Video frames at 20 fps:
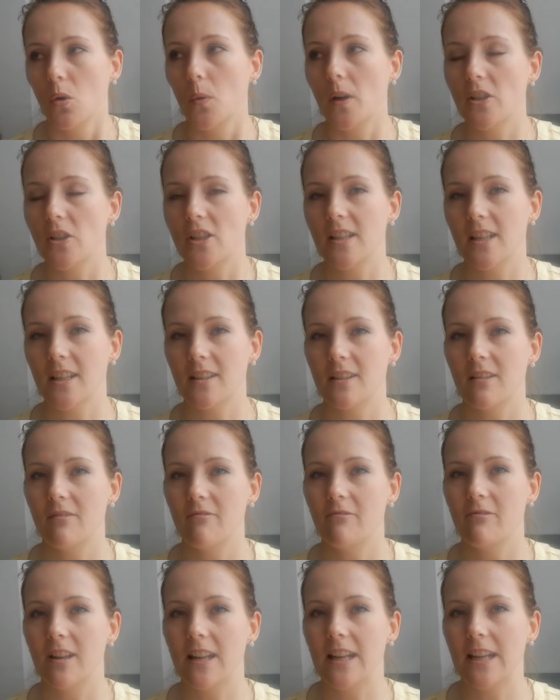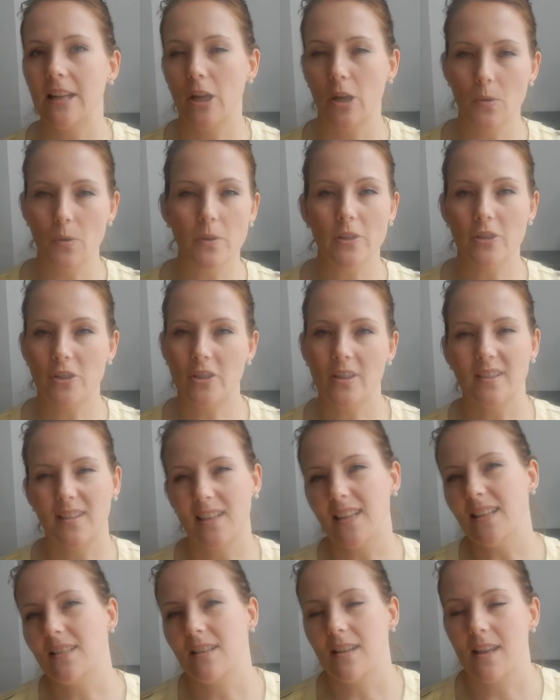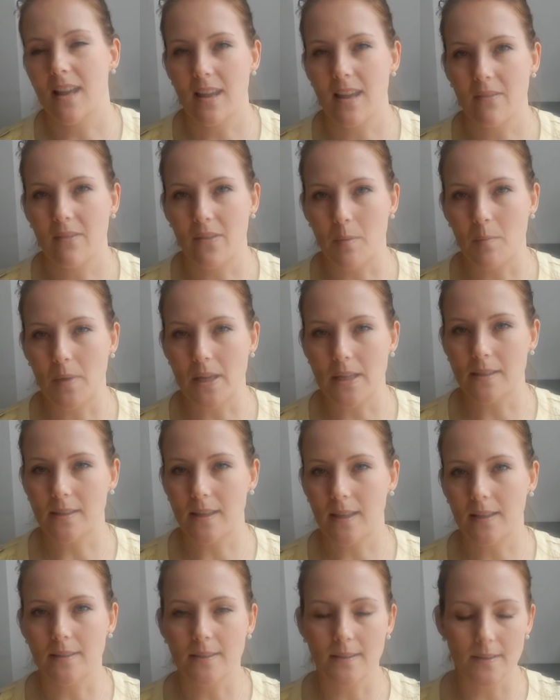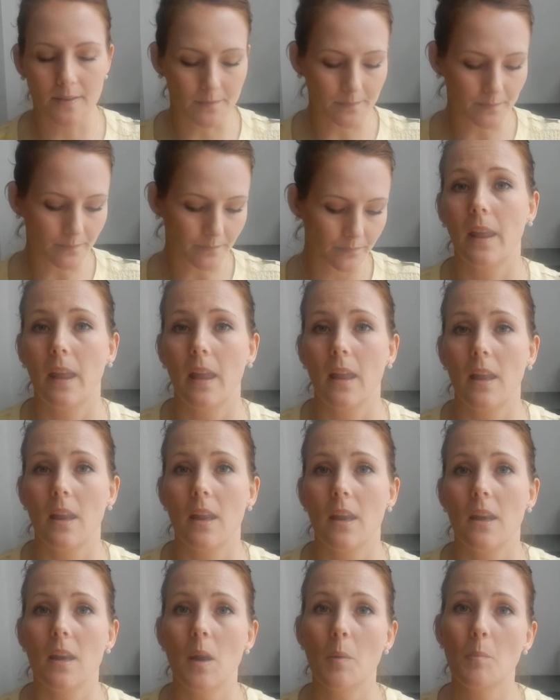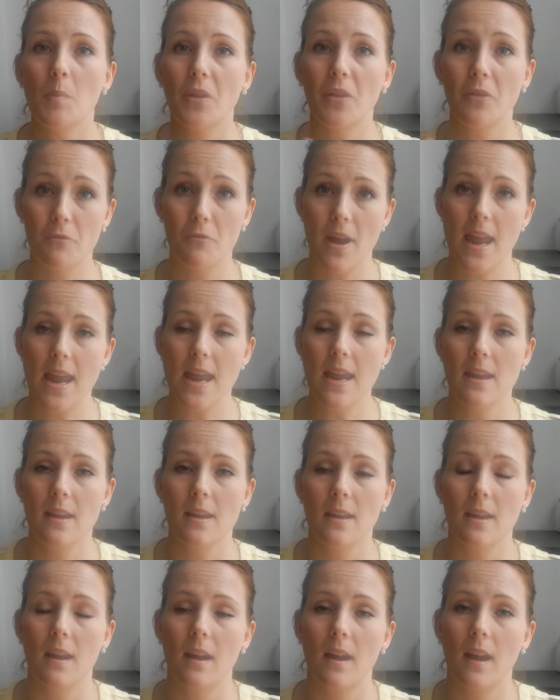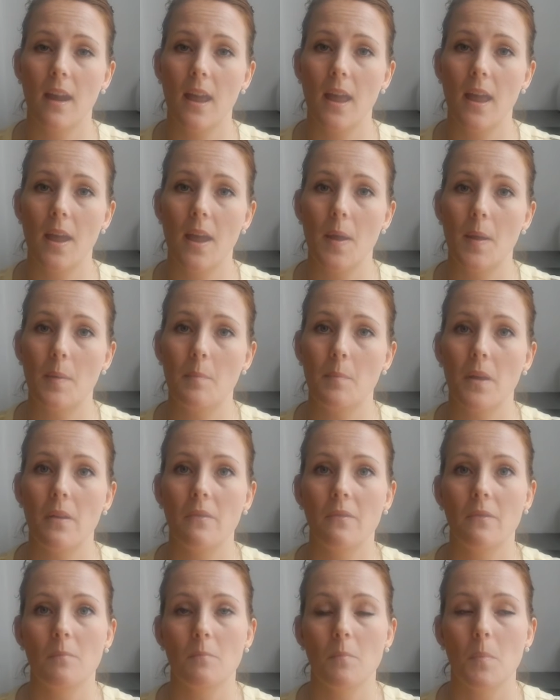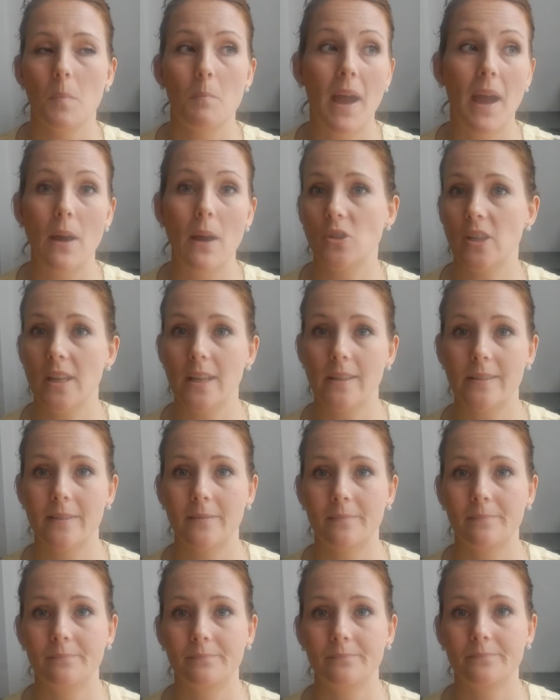when she doesn't really know that she's eating it, if that makes sense. Number 3, pouches.